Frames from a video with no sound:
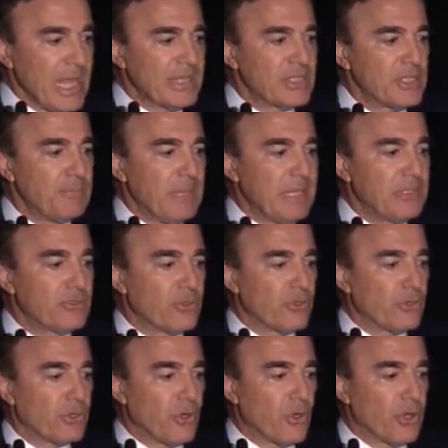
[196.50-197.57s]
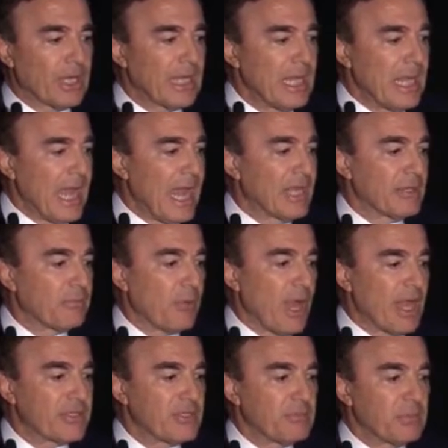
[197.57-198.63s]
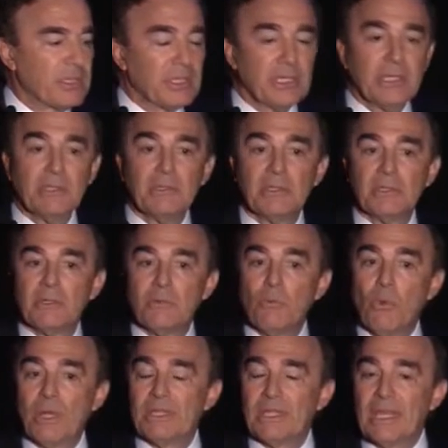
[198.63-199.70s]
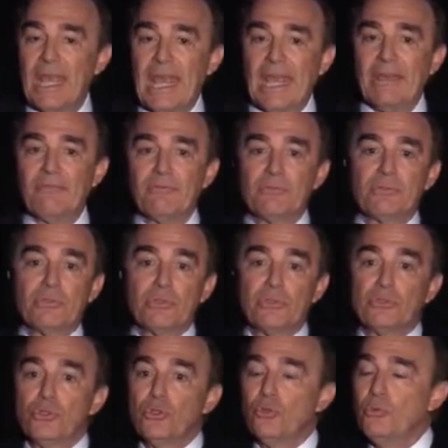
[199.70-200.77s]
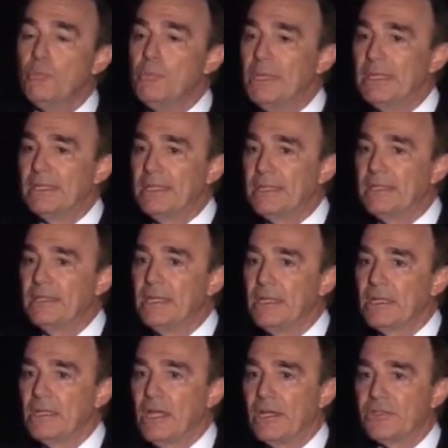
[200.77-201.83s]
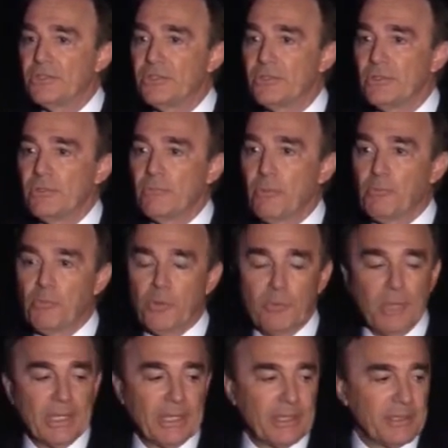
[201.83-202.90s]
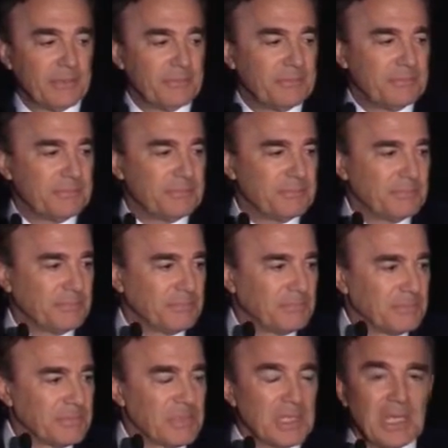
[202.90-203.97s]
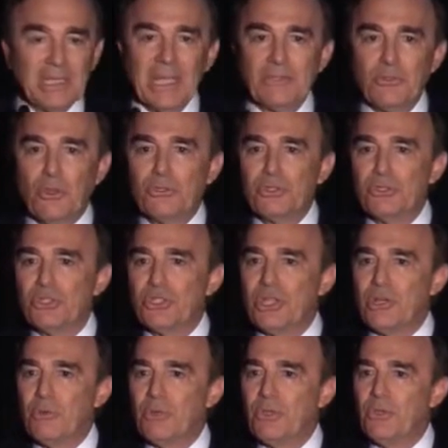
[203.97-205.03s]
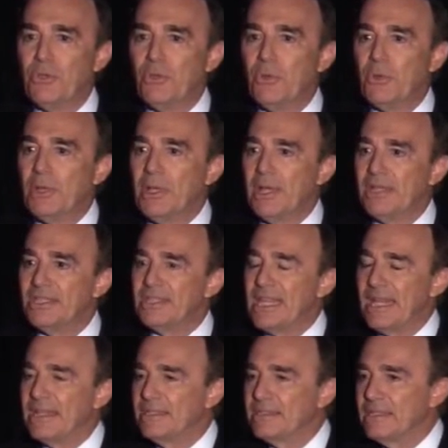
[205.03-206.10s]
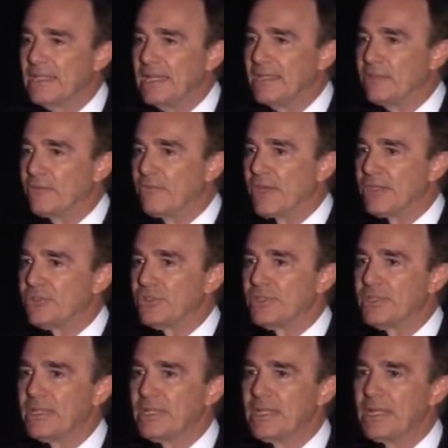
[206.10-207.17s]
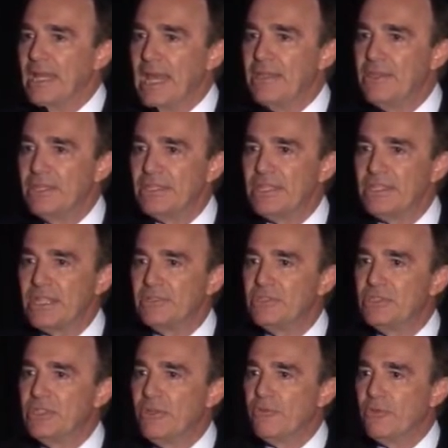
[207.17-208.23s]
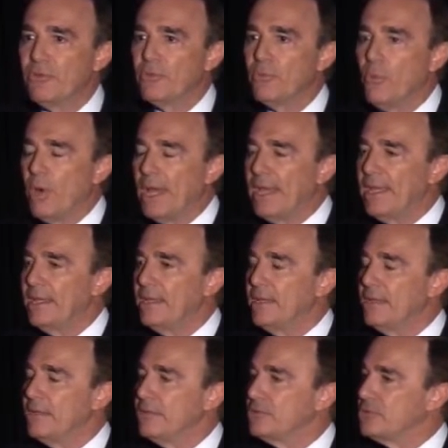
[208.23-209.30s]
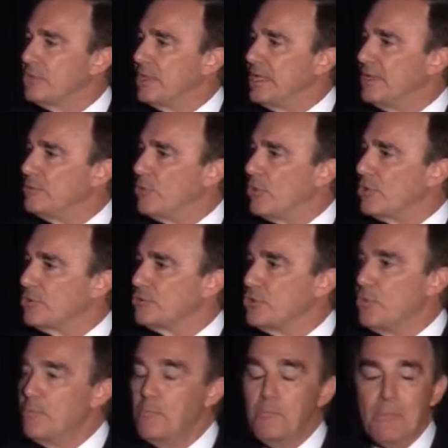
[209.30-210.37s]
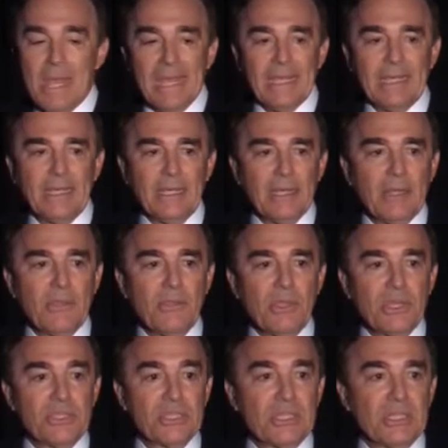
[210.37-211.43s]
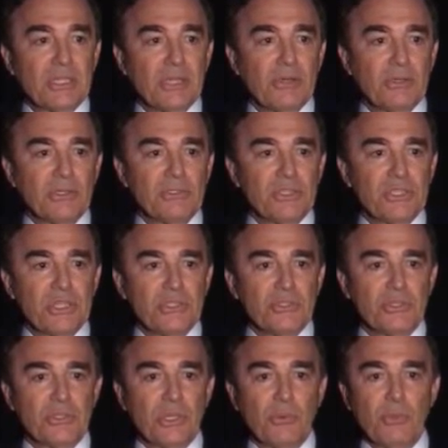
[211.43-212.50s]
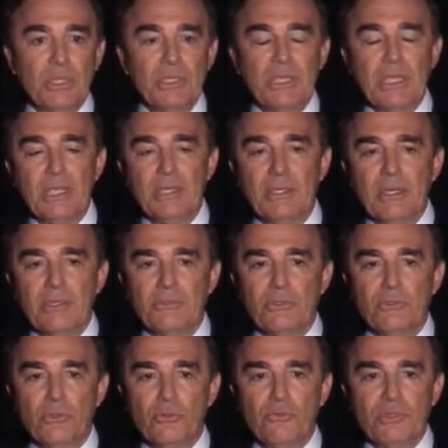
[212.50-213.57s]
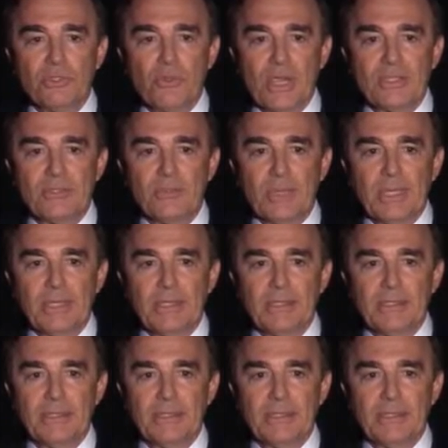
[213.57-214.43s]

and speeds are occurring at approximately one and a half to two million cuts per minute. I'd like to also share with you a second innovation, and this is a different way to, in order to make this scleral incision that we need to do vitrectomy.